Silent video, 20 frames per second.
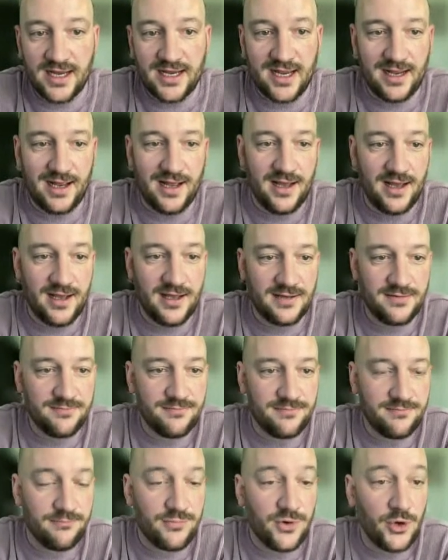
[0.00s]
I
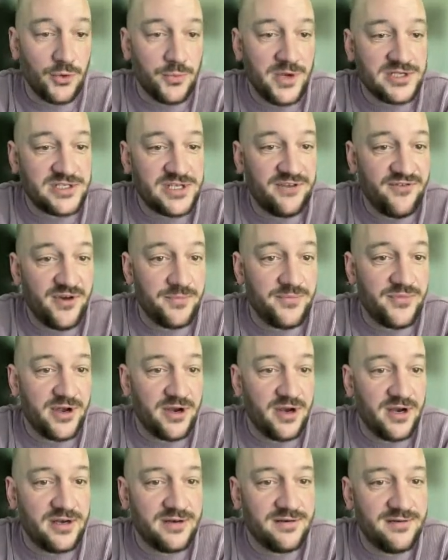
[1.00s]
broke myself up there
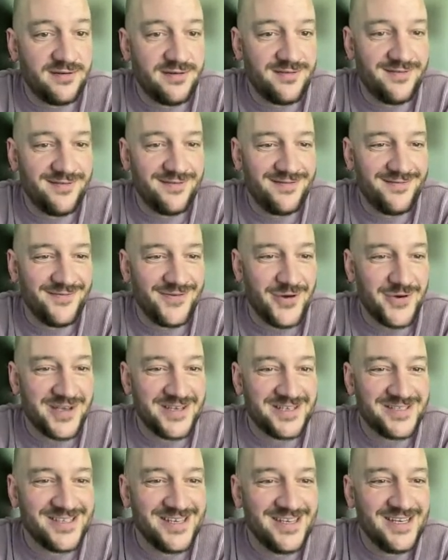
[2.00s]
and
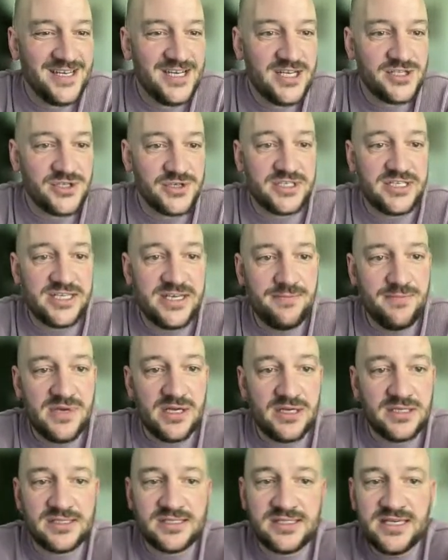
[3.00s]
focus. So team
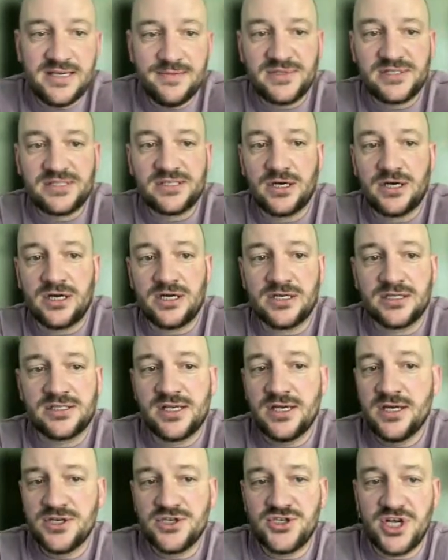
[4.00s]
meals, team songs,
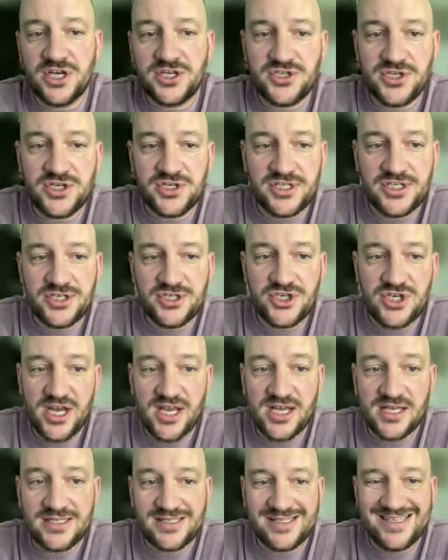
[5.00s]
gestures and
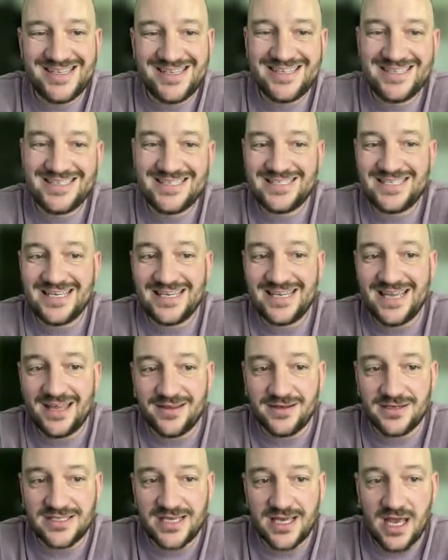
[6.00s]
chants,
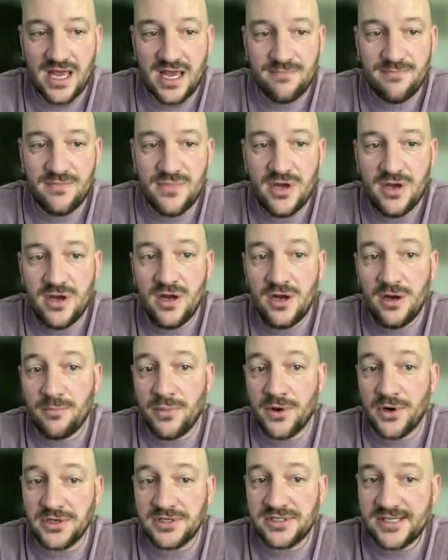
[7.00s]
together time,
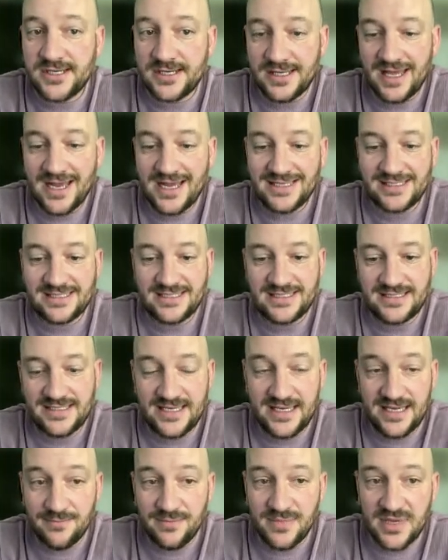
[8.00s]
personalized
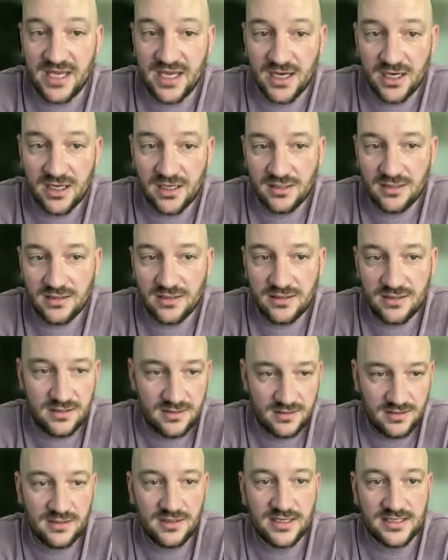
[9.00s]
team gear
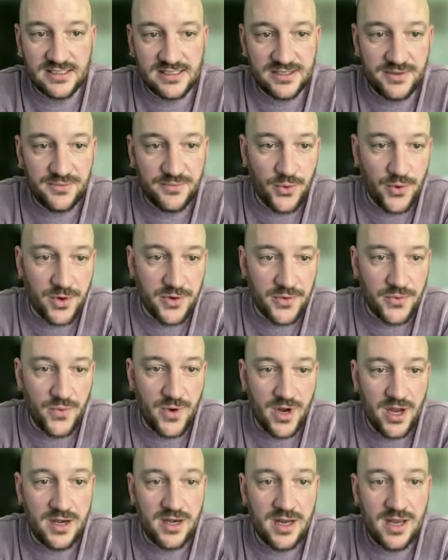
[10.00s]
is an important
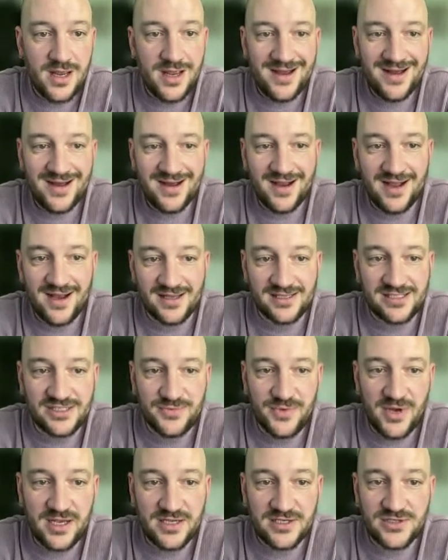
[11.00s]
one,
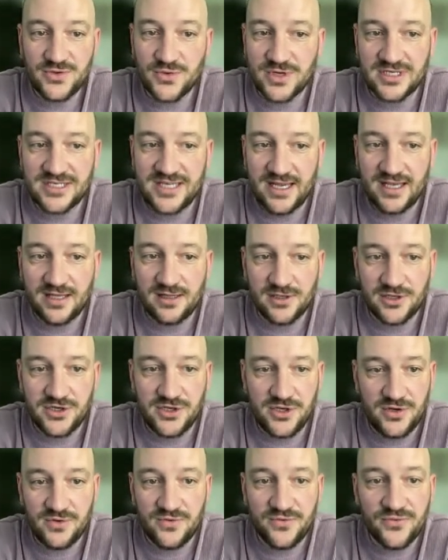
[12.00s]
customized or tailored
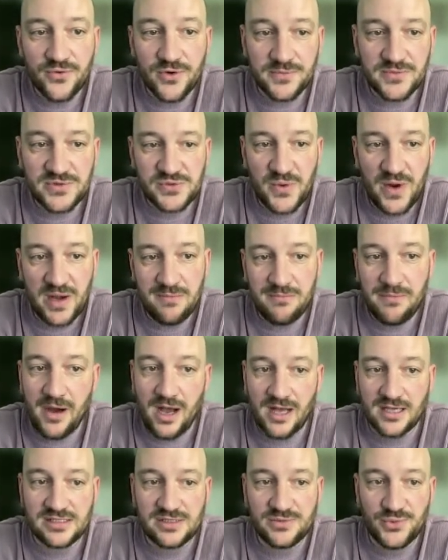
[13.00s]
uniforms when
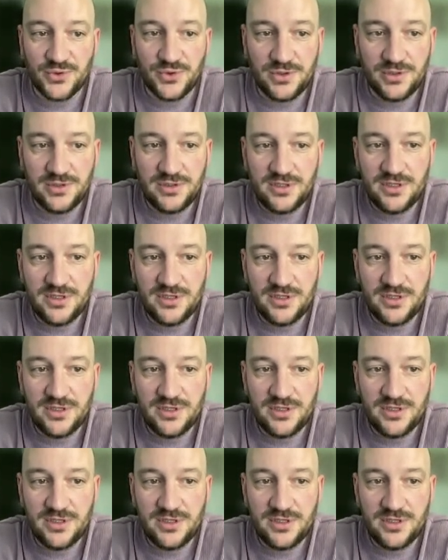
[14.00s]
possible,